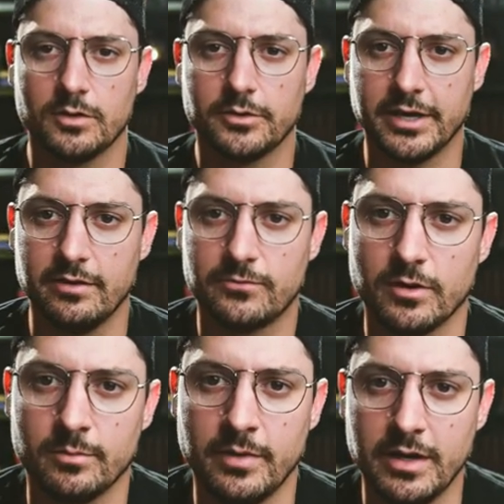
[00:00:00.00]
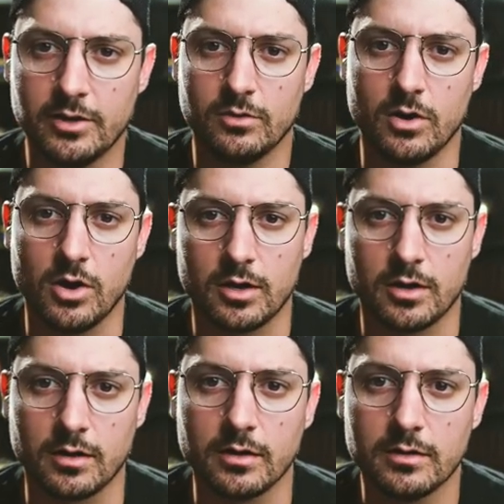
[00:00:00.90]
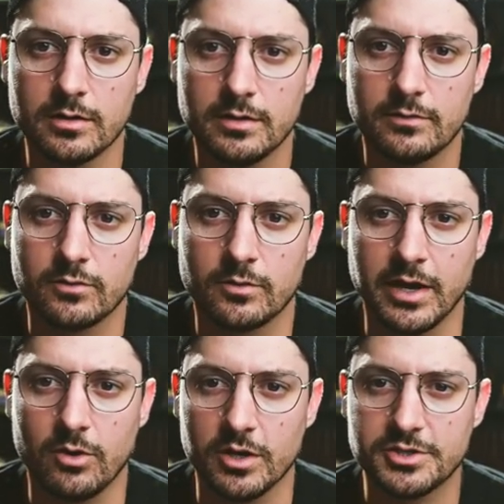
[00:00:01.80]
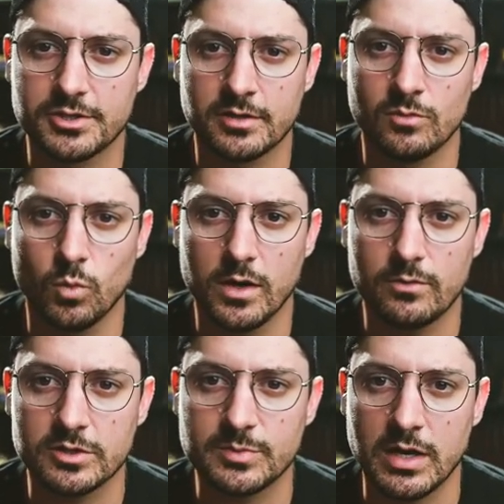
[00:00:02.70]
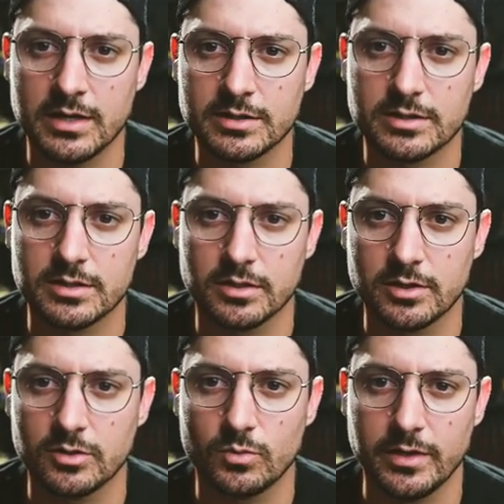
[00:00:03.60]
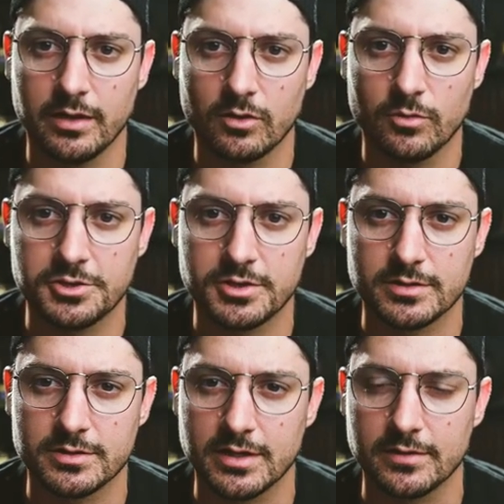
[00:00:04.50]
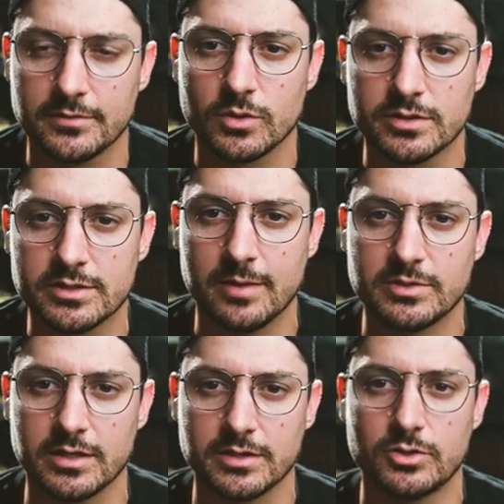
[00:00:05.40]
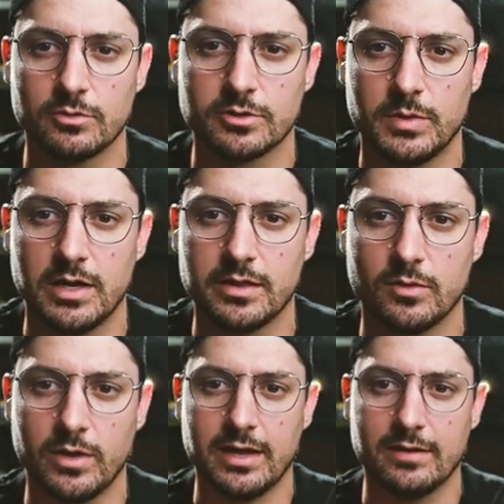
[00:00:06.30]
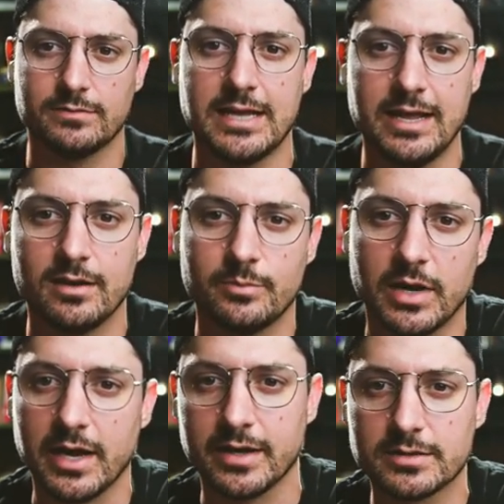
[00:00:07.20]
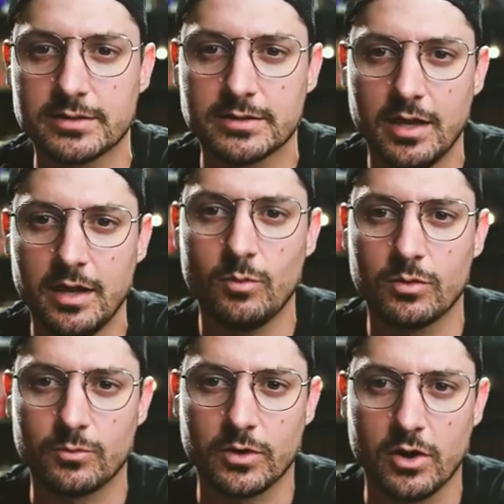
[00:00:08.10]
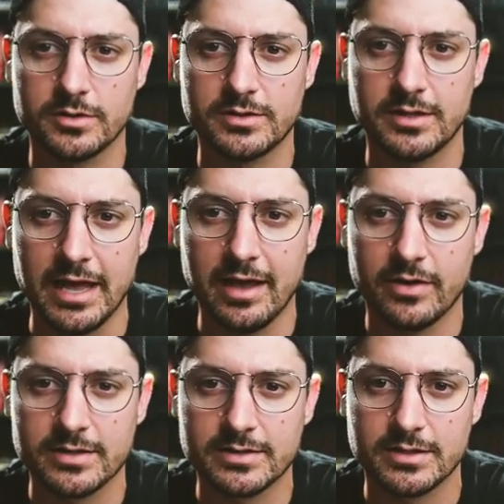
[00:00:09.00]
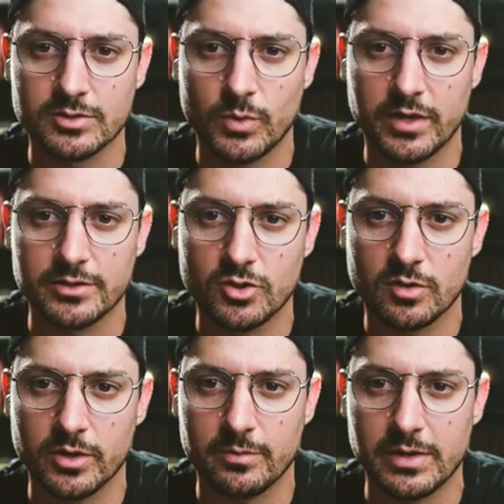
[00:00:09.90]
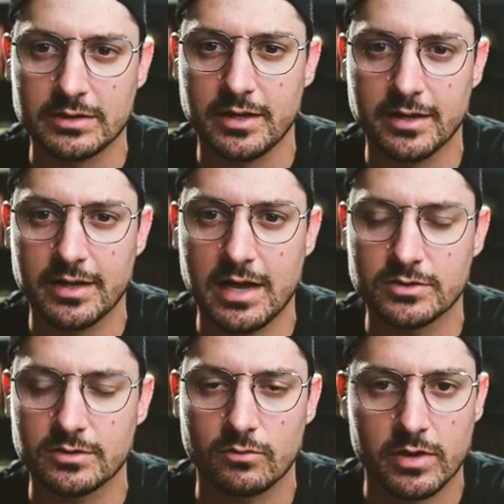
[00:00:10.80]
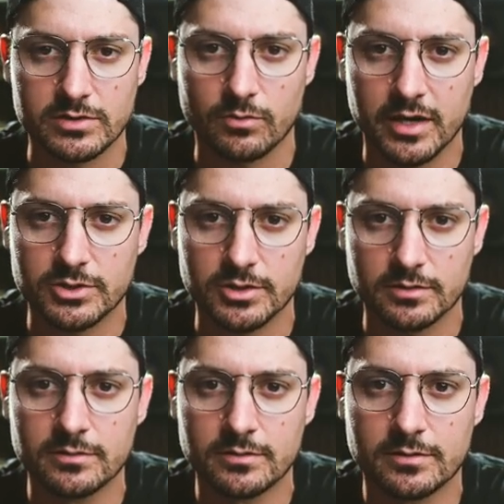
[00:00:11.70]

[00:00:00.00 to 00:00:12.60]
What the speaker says: Okay, from Nico R. For my question, what response could we Christians give towards skeptics who respond that we have data bias with regard to the evidences we interpret about the accounts of the resurrection?